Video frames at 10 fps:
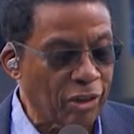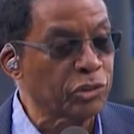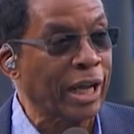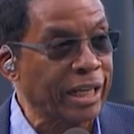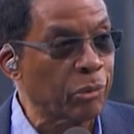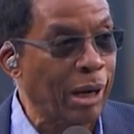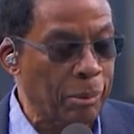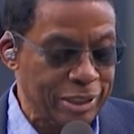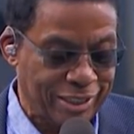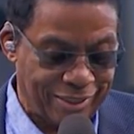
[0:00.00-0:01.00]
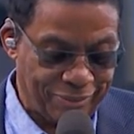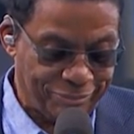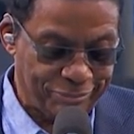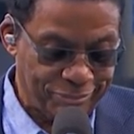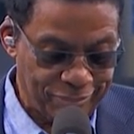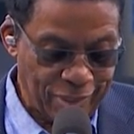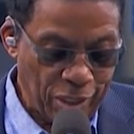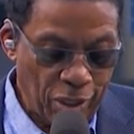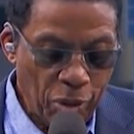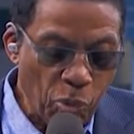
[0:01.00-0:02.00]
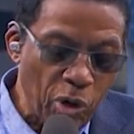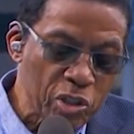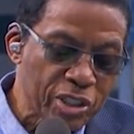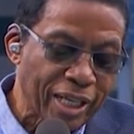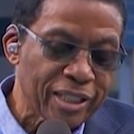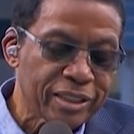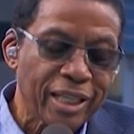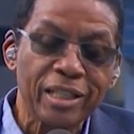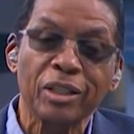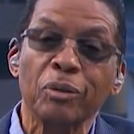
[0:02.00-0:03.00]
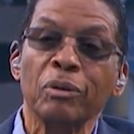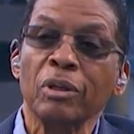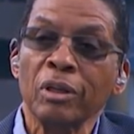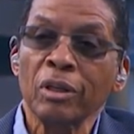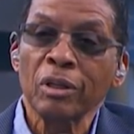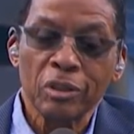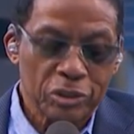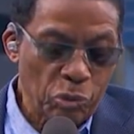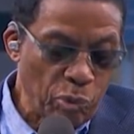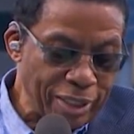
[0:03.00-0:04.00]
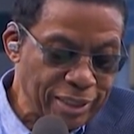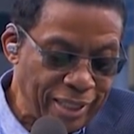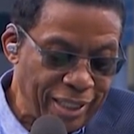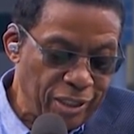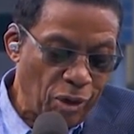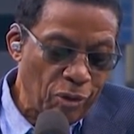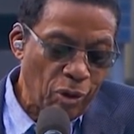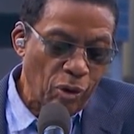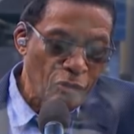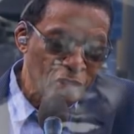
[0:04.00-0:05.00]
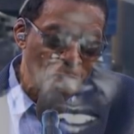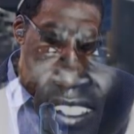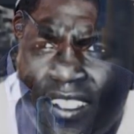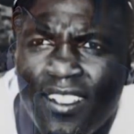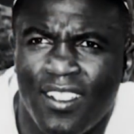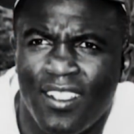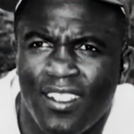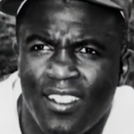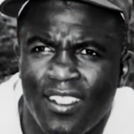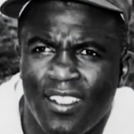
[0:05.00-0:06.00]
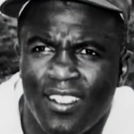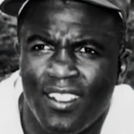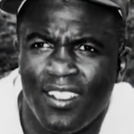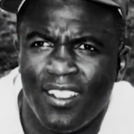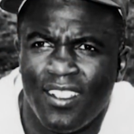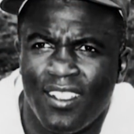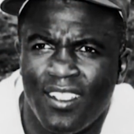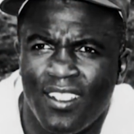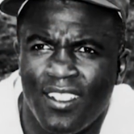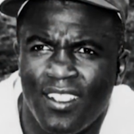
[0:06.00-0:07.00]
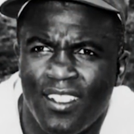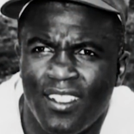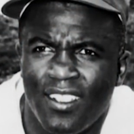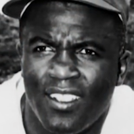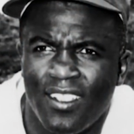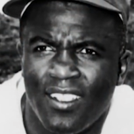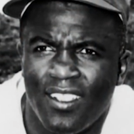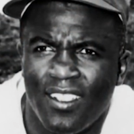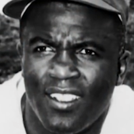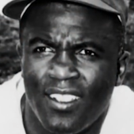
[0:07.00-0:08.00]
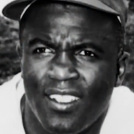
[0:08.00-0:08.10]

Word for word: Jackie Robinson, words that continue to resonate over the many years since he first shared them with